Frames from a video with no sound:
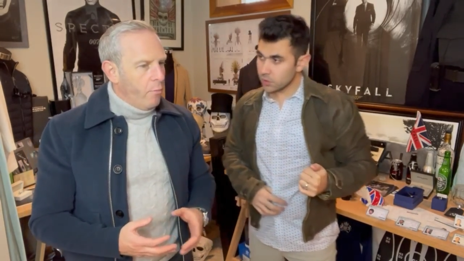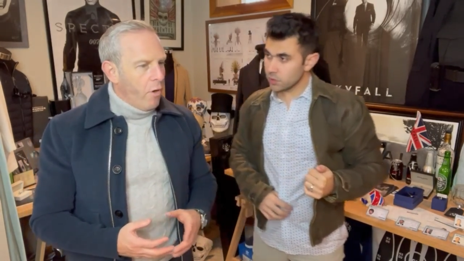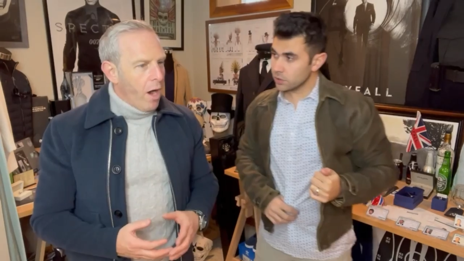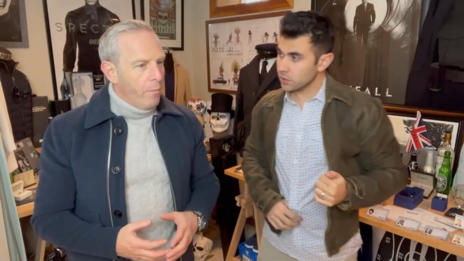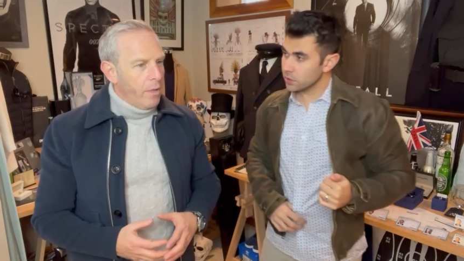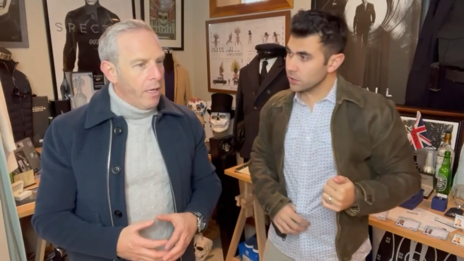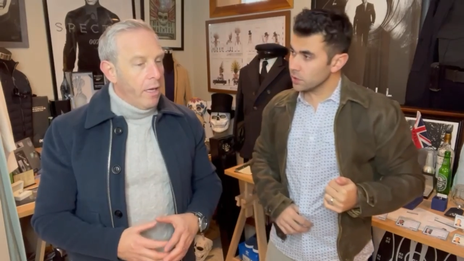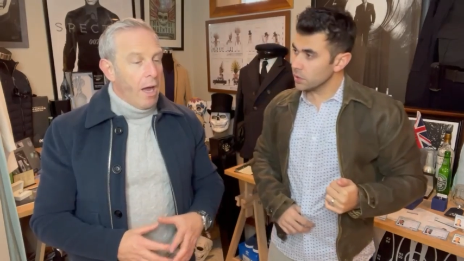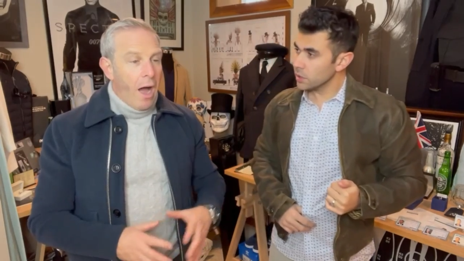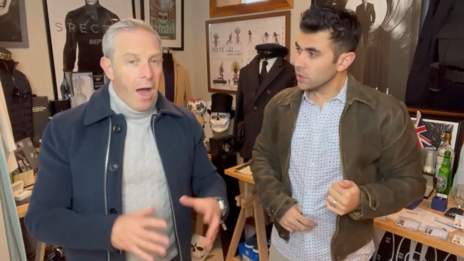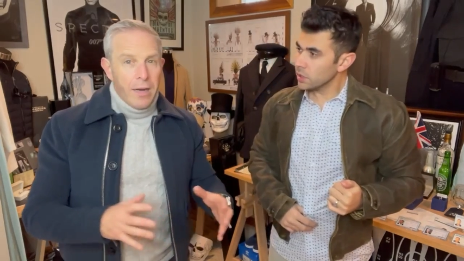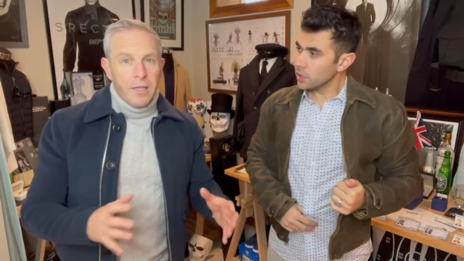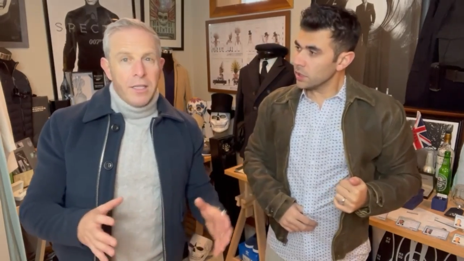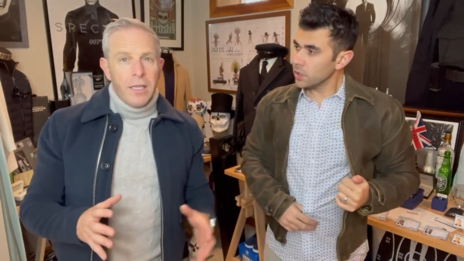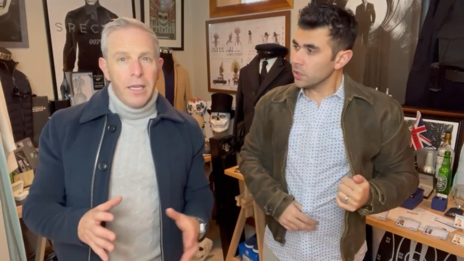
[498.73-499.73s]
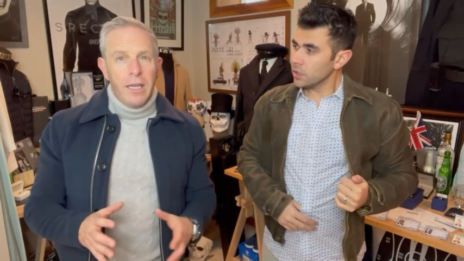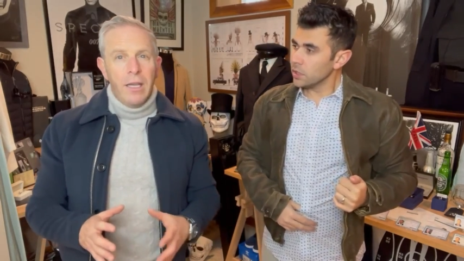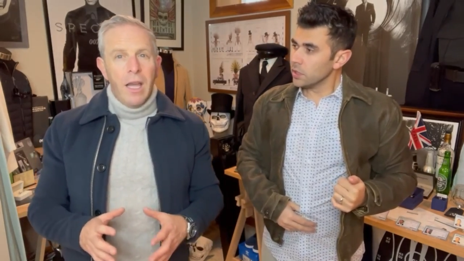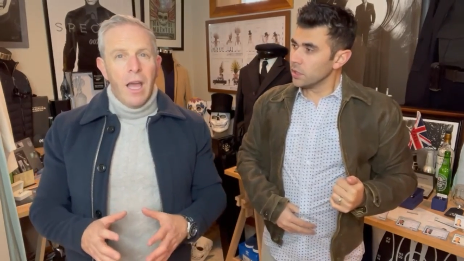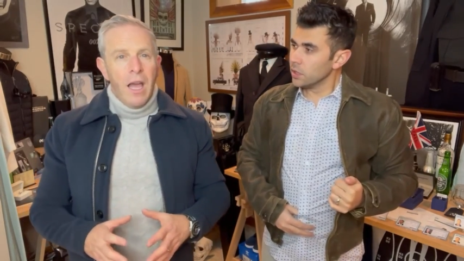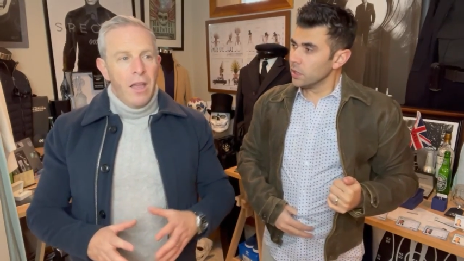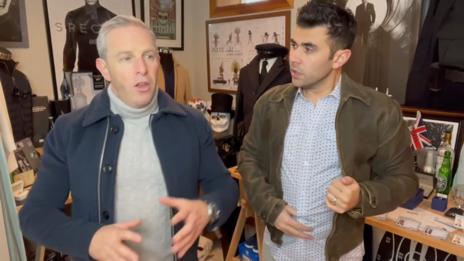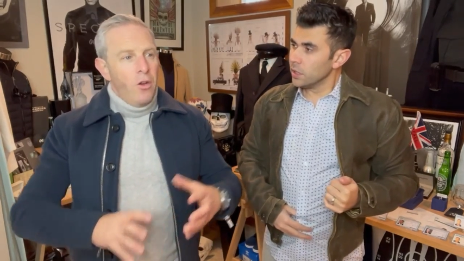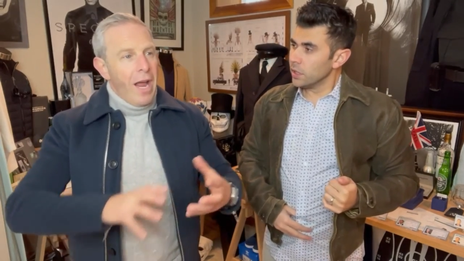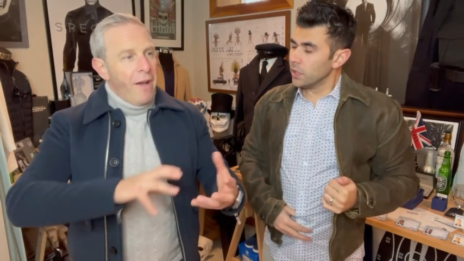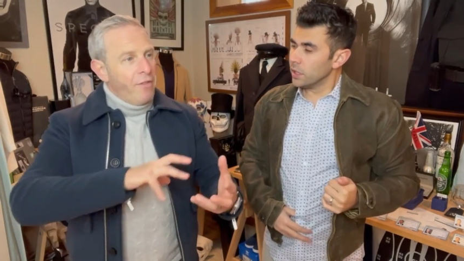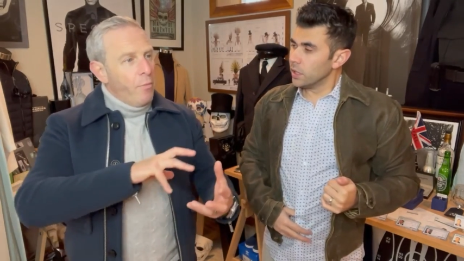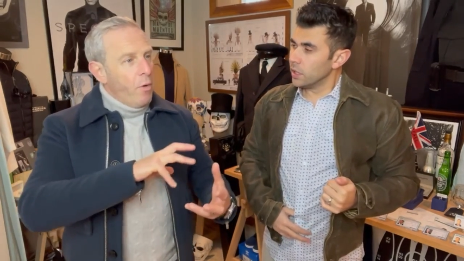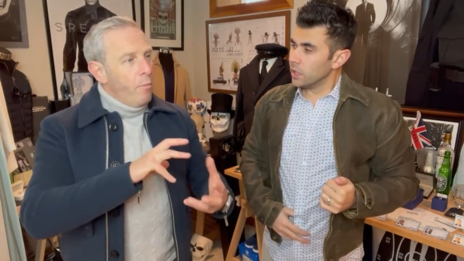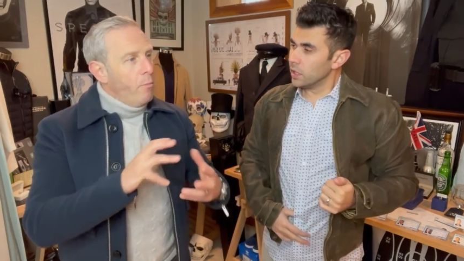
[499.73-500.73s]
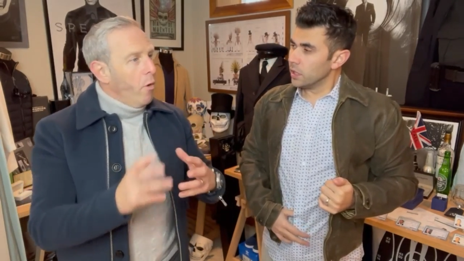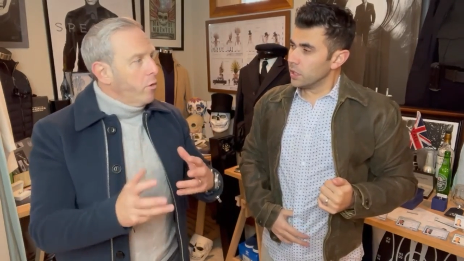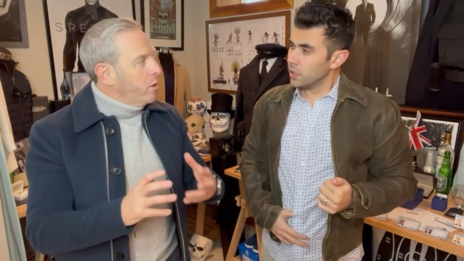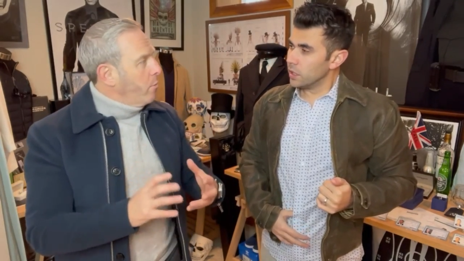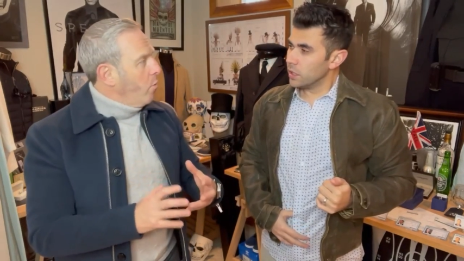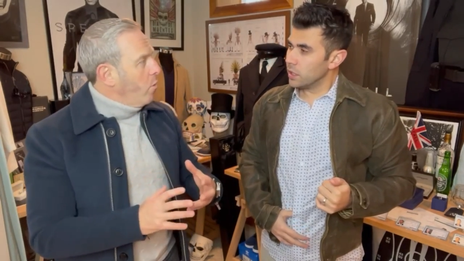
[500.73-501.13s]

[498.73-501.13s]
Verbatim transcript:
Speaker 1: probably, honestly, you'd have to put multiple